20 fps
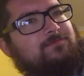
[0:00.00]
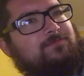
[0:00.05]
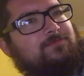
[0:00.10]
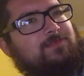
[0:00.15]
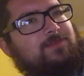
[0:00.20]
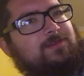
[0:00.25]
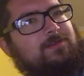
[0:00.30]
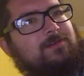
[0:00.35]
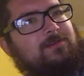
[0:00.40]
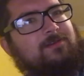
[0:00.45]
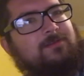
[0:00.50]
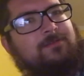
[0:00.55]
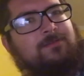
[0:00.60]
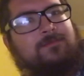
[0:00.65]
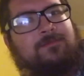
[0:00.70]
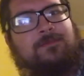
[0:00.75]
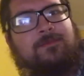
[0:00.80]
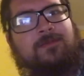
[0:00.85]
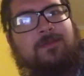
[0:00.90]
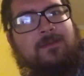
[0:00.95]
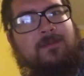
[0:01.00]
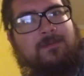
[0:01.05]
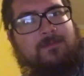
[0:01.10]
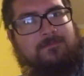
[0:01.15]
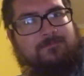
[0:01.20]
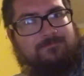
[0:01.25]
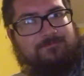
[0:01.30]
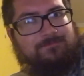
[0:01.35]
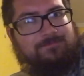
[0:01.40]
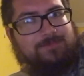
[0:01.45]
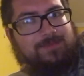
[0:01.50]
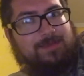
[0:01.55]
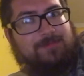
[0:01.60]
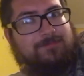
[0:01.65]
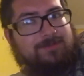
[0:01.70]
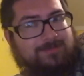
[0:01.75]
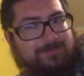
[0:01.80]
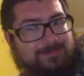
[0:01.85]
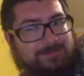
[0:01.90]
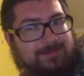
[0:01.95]
yeah.
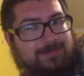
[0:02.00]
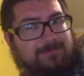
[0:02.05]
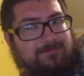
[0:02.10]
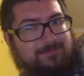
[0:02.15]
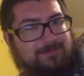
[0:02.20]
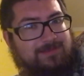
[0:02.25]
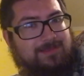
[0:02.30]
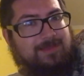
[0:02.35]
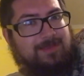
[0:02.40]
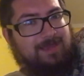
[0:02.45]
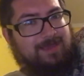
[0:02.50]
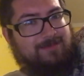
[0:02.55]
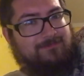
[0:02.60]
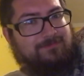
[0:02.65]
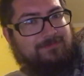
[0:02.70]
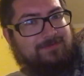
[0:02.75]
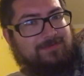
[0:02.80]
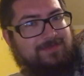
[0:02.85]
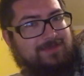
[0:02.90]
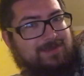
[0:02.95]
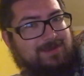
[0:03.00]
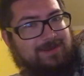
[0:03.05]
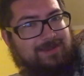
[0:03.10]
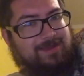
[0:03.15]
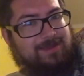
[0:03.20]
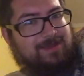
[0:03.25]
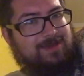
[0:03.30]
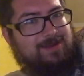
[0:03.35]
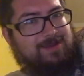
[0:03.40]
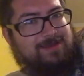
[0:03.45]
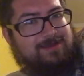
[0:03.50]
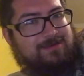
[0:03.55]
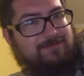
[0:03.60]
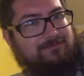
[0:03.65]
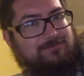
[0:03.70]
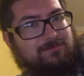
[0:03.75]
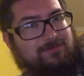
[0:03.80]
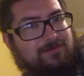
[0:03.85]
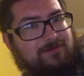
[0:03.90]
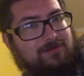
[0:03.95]
I'm actually really happy that I got,
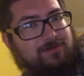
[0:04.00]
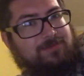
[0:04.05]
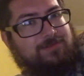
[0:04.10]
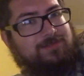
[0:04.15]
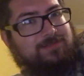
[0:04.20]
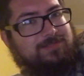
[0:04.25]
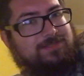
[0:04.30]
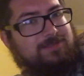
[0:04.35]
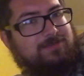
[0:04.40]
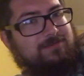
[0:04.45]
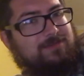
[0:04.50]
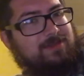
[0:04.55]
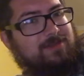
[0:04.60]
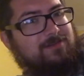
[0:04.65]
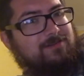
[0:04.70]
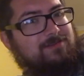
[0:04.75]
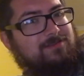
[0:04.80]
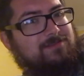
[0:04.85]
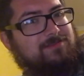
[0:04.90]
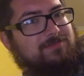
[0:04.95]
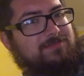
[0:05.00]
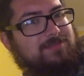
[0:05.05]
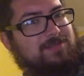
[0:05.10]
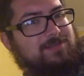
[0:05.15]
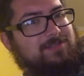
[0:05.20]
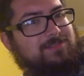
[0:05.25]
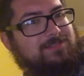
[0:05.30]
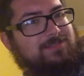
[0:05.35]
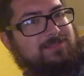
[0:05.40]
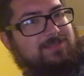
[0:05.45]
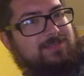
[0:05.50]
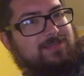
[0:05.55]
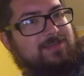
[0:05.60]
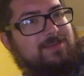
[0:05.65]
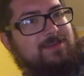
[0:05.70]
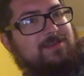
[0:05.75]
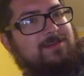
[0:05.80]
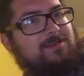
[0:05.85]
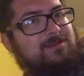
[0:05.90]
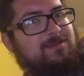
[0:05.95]
um, all these new characters, honestly.
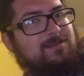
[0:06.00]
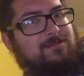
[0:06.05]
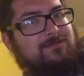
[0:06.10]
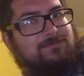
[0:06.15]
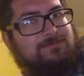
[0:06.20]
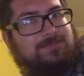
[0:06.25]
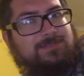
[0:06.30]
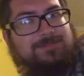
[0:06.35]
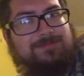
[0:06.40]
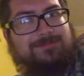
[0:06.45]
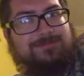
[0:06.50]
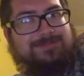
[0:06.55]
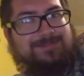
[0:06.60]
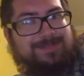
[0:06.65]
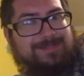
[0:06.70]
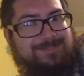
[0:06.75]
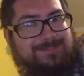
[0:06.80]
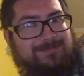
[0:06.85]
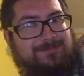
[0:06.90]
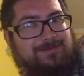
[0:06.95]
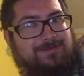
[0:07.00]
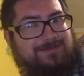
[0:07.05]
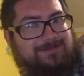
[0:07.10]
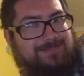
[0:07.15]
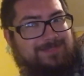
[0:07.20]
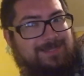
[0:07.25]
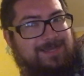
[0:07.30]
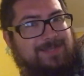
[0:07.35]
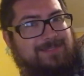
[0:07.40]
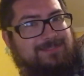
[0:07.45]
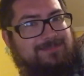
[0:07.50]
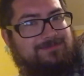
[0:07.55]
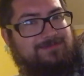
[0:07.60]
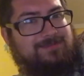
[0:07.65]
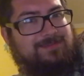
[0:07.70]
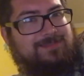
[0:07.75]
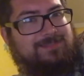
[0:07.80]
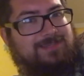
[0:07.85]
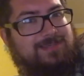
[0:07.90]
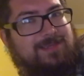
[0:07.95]
Suicide Squad
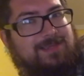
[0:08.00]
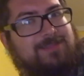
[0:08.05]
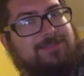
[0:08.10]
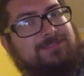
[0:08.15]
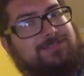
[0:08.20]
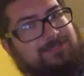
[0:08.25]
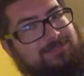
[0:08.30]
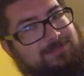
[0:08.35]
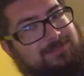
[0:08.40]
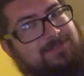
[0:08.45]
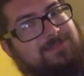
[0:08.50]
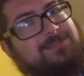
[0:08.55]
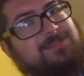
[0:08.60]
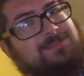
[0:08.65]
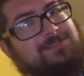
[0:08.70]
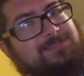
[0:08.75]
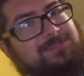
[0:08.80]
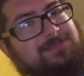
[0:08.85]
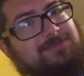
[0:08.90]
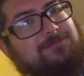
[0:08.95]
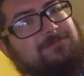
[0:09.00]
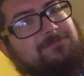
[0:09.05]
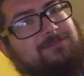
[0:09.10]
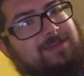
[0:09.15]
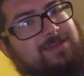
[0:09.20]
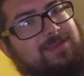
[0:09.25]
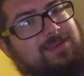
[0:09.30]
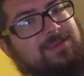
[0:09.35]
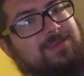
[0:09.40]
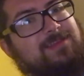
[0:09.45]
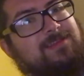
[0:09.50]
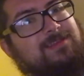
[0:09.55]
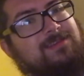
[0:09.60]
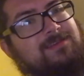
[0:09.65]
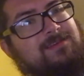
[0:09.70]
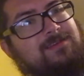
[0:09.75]
Enchantress, Injustice 2 Raiden,